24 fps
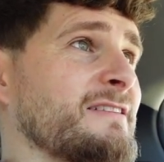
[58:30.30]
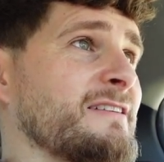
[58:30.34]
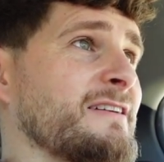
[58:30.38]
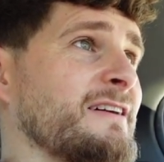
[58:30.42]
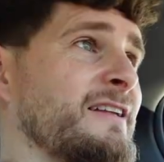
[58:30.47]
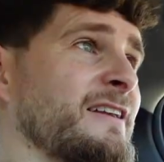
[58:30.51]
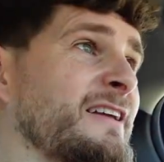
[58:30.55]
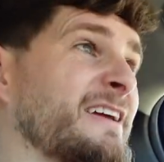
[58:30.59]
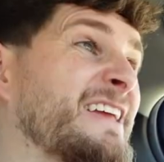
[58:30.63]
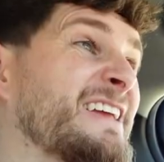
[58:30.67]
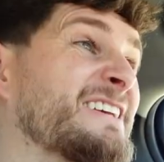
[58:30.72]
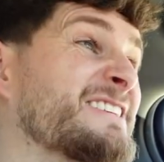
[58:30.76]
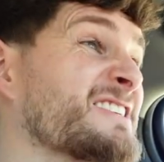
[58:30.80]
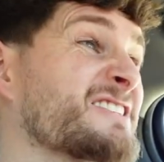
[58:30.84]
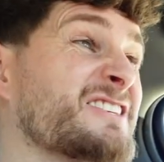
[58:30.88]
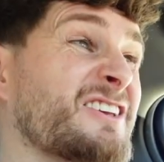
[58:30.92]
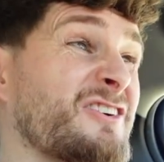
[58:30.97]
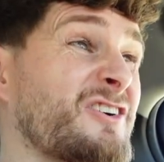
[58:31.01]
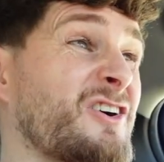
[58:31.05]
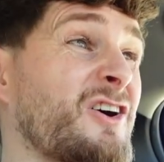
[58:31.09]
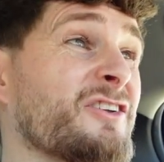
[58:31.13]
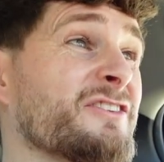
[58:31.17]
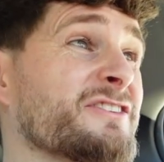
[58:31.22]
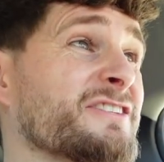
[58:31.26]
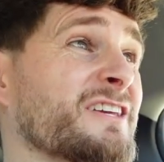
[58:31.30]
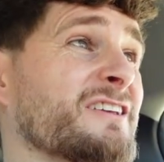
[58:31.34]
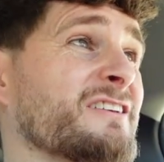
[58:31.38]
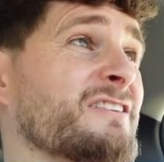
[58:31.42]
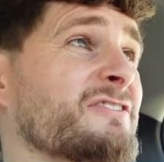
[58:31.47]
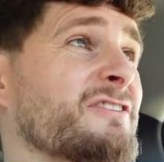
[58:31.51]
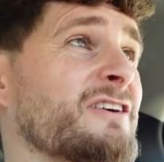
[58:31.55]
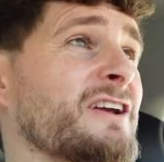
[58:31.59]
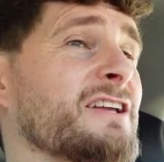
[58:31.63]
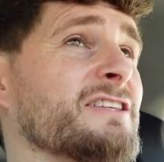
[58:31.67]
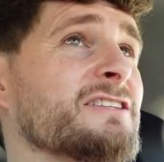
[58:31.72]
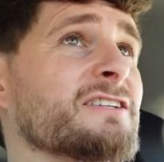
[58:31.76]
And I guess as a content
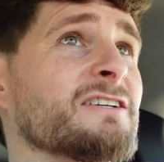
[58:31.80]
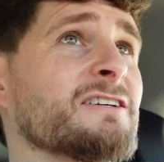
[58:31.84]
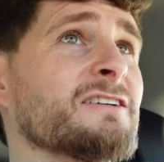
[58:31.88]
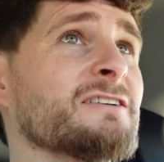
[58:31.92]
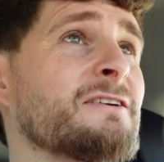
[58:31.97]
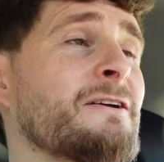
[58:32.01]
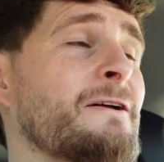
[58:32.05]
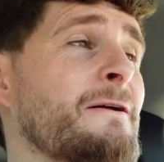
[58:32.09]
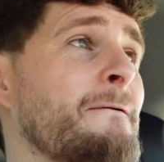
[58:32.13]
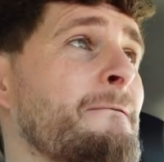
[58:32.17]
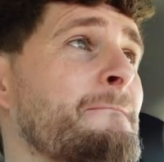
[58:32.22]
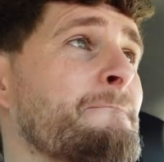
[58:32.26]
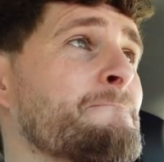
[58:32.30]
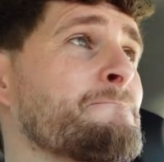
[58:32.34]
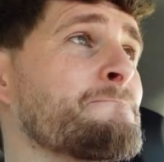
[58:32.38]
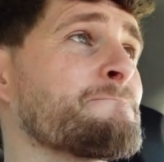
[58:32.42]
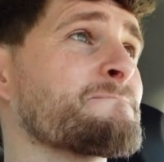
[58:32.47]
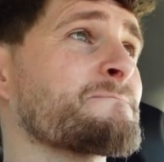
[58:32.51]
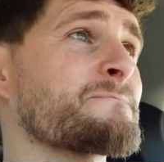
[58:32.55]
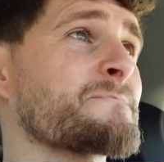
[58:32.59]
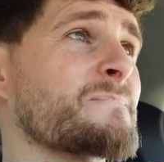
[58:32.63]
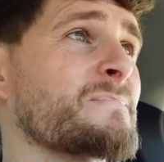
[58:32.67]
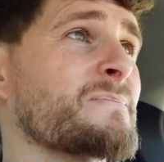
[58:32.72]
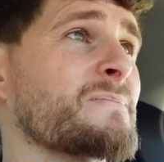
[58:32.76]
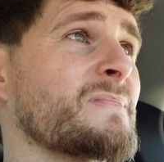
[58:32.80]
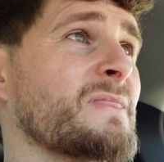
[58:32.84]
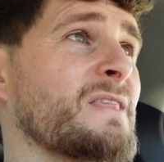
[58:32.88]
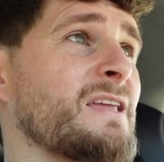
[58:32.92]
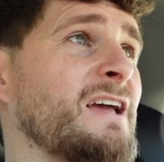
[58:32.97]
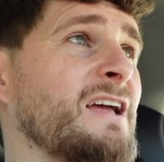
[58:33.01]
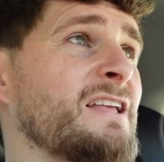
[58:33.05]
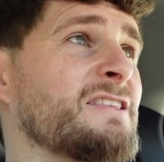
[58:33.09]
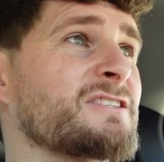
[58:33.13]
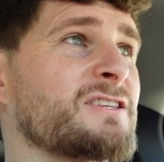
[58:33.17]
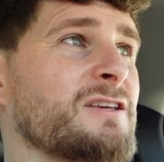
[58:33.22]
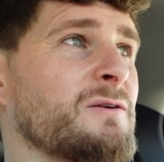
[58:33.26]
creator,
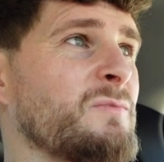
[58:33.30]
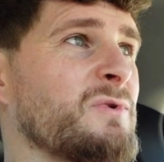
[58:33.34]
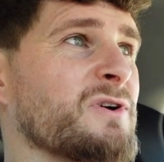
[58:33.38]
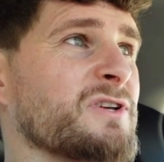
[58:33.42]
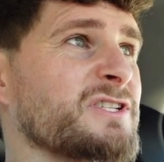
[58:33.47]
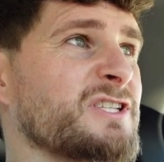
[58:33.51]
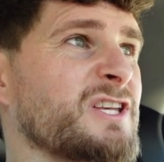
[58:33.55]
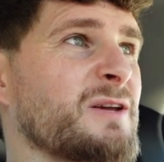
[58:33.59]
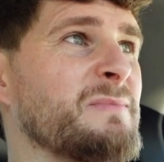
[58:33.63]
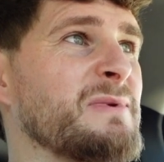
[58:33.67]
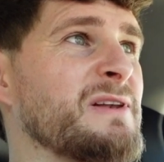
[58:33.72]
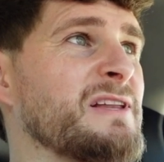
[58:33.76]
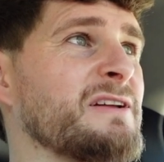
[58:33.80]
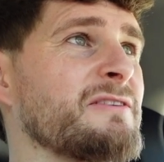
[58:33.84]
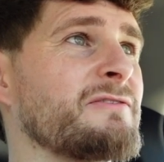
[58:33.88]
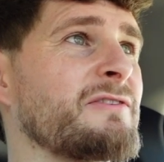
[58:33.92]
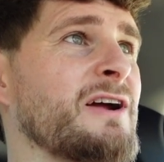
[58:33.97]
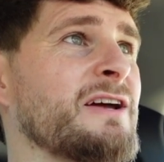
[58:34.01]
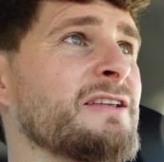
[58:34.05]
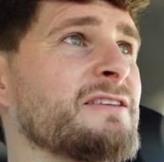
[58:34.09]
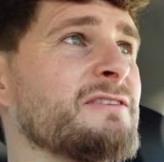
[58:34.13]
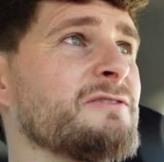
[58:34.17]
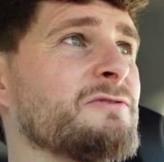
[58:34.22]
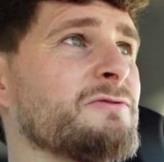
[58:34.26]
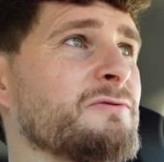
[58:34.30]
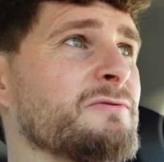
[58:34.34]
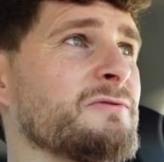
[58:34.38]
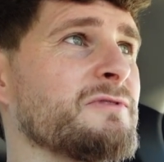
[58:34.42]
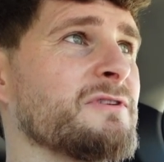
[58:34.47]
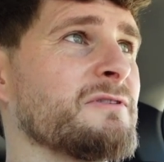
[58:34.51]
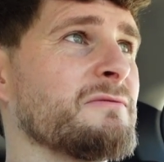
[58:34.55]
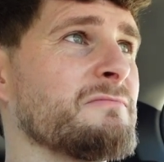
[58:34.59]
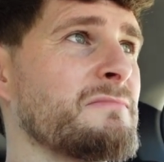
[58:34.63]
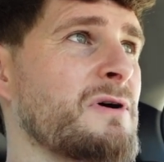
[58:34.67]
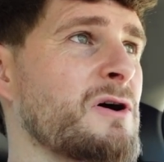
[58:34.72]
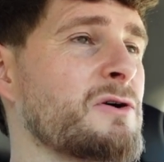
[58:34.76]
it's somewhat similar, right?
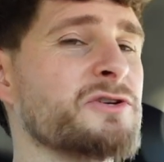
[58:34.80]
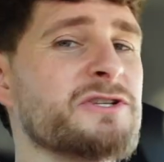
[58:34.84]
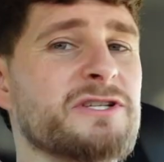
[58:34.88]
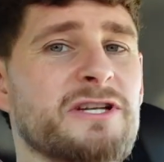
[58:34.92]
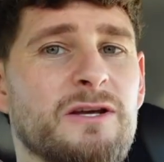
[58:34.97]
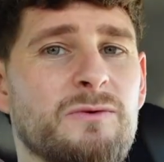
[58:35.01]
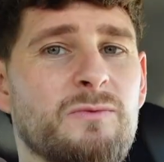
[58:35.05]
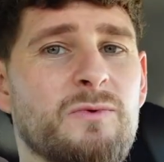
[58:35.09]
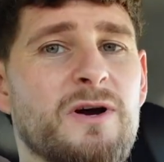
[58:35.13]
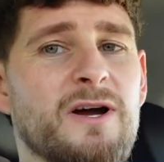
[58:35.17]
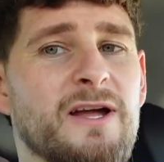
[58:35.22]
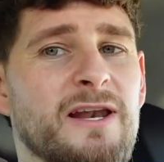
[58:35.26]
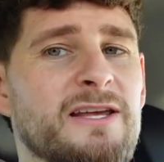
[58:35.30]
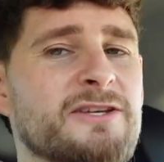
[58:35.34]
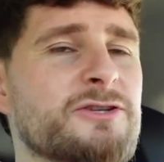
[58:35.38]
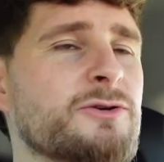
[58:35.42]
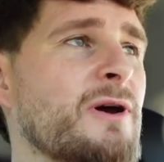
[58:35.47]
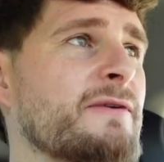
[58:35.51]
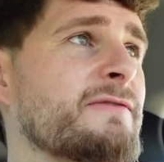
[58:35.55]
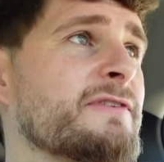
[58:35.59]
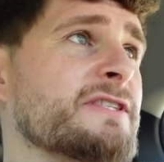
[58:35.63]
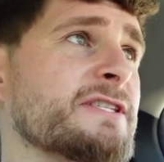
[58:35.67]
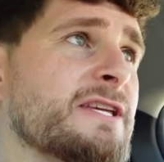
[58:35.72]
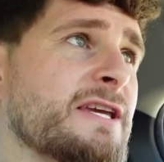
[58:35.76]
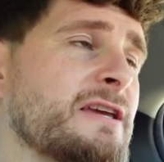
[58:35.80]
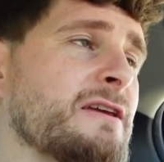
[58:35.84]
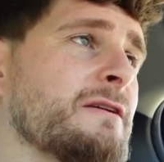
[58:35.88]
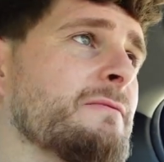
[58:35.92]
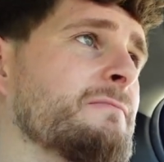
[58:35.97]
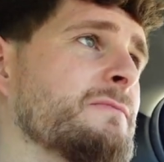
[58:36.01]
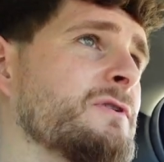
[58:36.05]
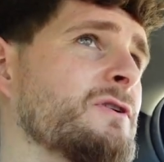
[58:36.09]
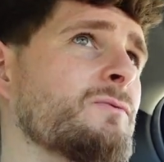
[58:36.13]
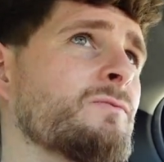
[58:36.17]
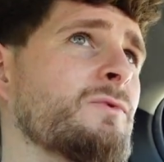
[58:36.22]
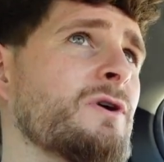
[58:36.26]
You're mostly, unless you have a
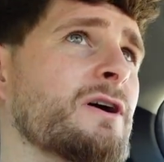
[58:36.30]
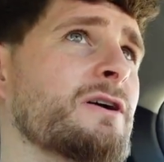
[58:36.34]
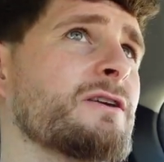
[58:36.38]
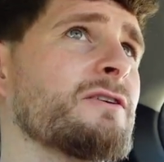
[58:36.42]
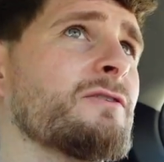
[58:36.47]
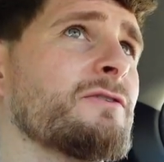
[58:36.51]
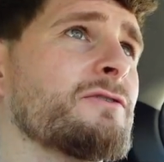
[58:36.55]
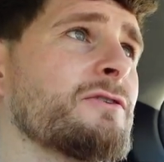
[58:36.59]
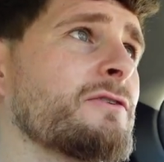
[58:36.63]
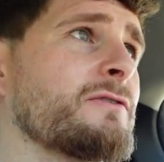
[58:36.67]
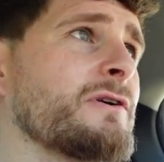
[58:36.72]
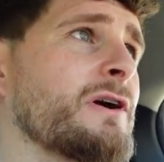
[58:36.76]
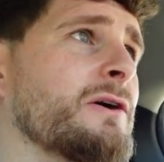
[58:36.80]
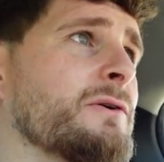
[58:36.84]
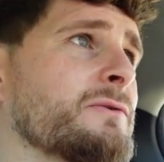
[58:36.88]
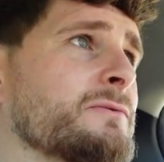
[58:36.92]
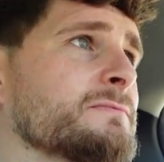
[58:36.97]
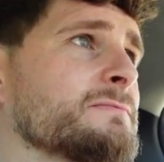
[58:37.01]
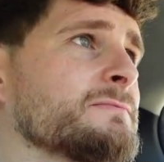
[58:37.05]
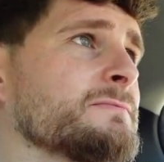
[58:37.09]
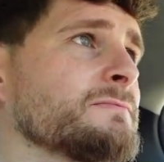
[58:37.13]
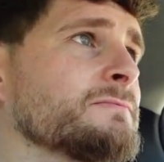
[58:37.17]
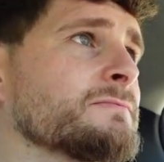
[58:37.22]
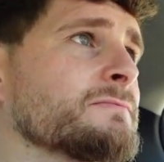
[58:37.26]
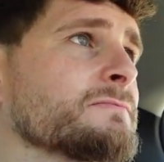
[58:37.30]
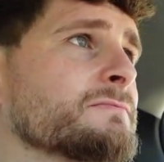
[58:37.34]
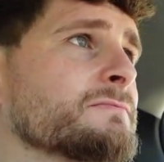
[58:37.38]
team, you're working on your own